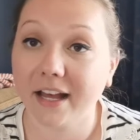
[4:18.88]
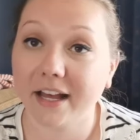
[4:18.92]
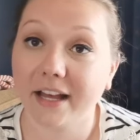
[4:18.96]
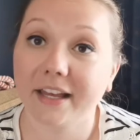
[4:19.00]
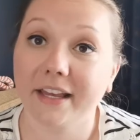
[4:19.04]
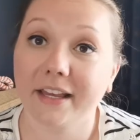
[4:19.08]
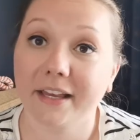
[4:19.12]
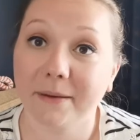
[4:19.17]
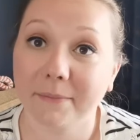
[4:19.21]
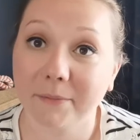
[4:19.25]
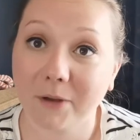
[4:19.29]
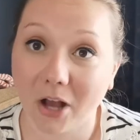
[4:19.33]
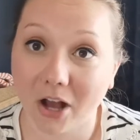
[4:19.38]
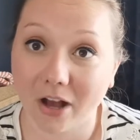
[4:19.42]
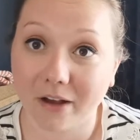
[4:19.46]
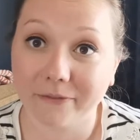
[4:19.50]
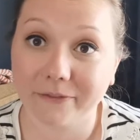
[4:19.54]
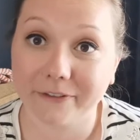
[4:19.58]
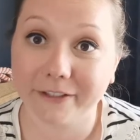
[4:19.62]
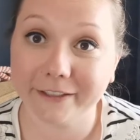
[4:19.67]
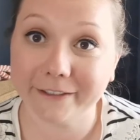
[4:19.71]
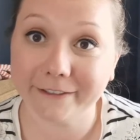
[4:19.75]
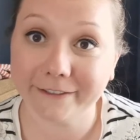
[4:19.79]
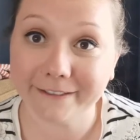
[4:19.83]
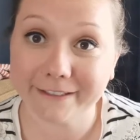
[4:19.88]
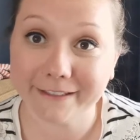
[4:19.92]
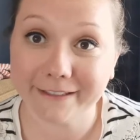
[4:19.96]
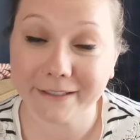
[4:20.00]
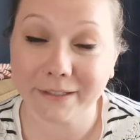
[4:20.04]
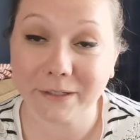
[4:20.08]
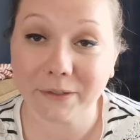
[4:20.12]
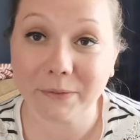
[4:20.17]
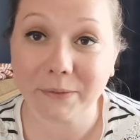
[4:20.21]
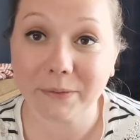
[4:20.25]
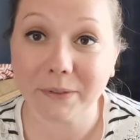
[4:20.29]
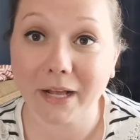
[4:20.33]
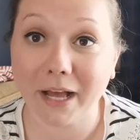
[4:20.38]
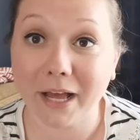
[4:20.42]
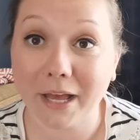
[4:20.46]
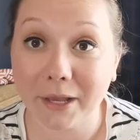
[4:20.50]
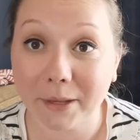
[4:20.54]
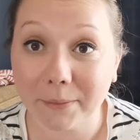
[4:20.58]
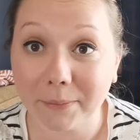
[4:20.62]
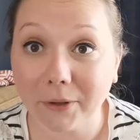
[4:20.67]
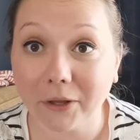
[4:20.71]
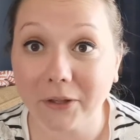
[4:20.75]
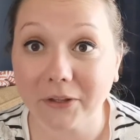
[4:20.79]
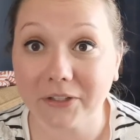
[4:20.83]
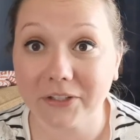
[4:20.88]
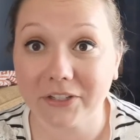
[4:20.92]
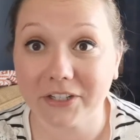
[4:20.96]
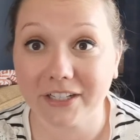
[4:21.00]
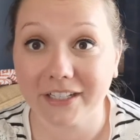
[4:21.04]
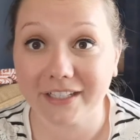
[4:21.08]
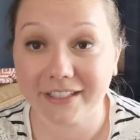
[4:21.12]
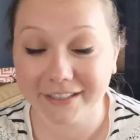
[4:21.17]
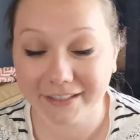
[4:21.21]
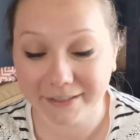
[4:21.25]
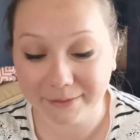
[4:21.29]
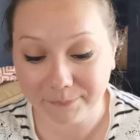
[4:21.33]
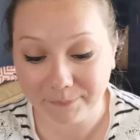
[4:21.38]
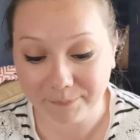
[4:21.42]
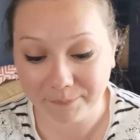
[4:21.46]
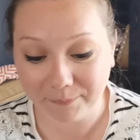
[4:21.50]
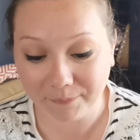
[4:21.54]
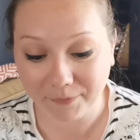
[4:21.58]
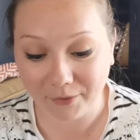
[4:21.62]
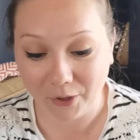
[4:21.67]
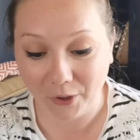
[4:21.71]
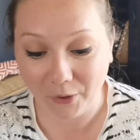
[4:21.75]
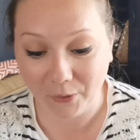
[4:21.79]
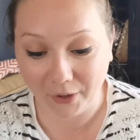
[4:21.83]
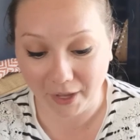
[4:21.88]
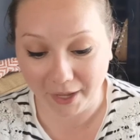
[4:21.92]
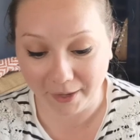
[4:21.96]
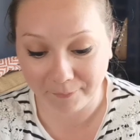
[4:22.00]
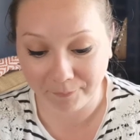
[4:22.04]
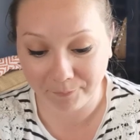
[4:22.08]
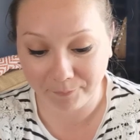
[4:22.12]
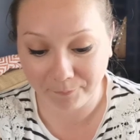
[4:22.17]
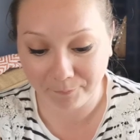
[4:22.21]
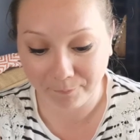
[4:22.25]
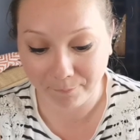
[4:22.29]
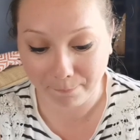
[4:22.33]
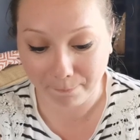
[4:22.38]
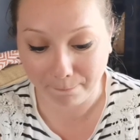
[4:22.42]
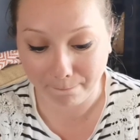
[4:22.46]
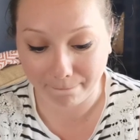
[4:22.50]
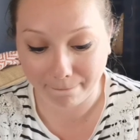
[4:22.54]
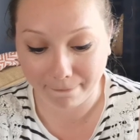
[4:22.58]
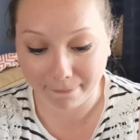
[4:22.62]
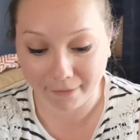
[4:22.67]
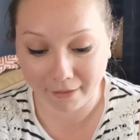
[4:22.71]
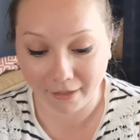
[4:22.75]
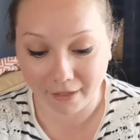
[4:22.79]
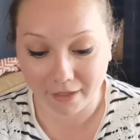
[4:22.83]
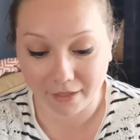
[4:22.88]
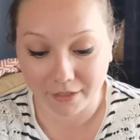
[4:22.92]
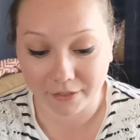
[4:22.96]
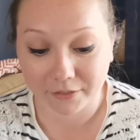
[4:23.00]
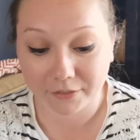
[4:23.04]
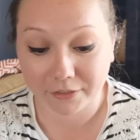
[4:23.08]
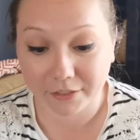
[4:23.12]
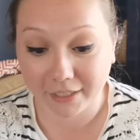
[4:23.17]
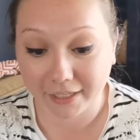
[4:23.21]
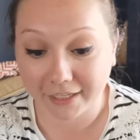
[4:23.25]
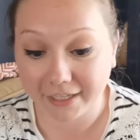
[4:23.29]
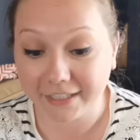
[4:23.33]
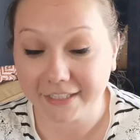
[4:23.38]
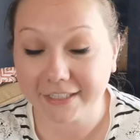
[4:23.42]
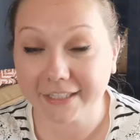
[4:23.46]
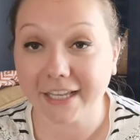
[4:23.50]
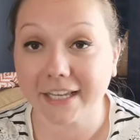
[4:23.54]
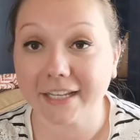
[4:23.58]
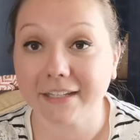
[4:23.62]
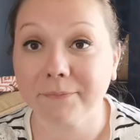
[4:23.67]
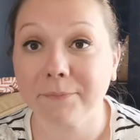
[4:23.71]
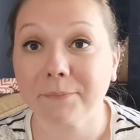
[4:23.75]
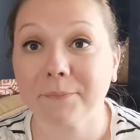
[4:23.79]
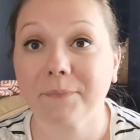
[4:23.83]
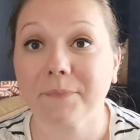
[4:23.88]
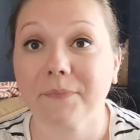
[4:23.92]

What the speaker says: I am coughing. So I apologize. Okay. So like I said,